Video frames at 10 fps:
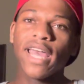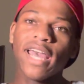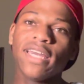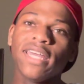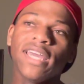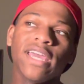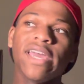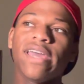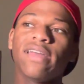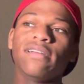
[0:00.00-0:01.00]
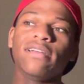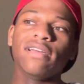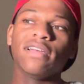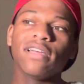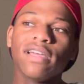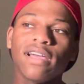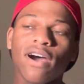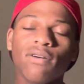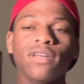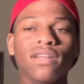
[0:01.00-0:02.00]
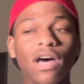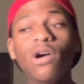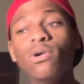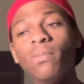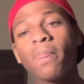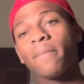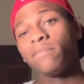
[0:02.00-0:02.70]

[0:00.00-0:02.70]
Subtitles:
And then on the low,